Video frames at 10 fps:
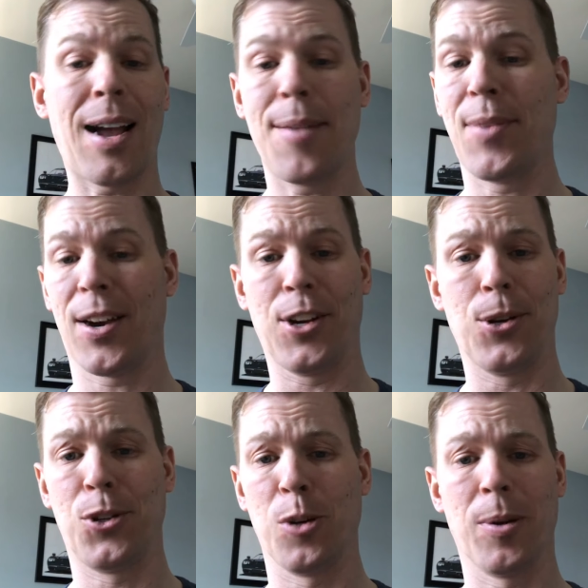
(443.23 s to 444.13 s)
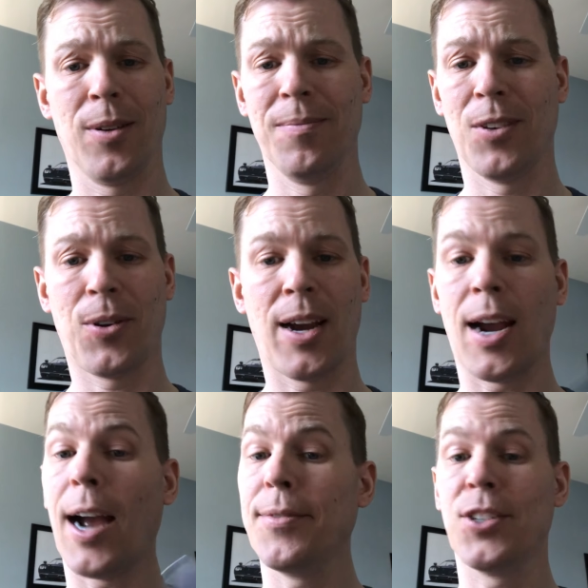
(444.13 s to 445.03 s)
I'm not a YouTuber, okay?
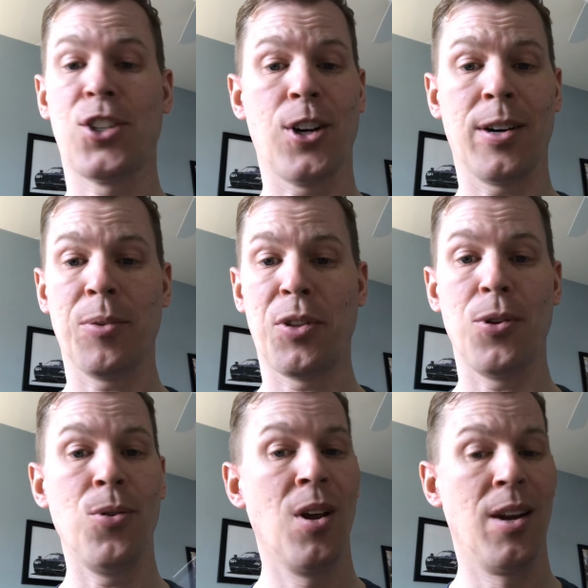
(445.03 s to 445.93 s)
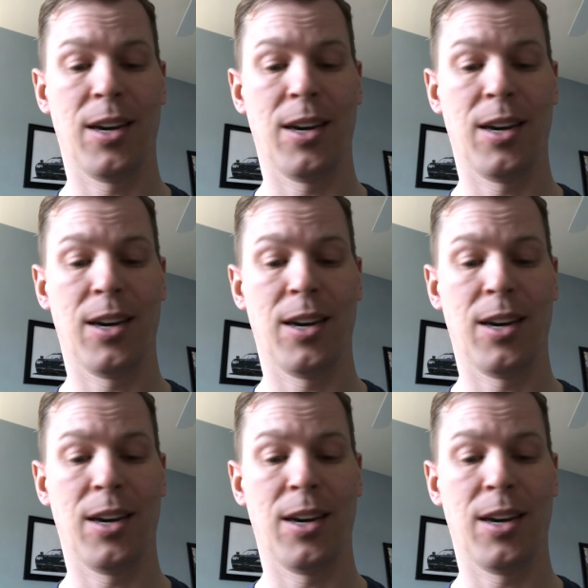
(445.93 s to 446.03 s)
I'm just sharing with you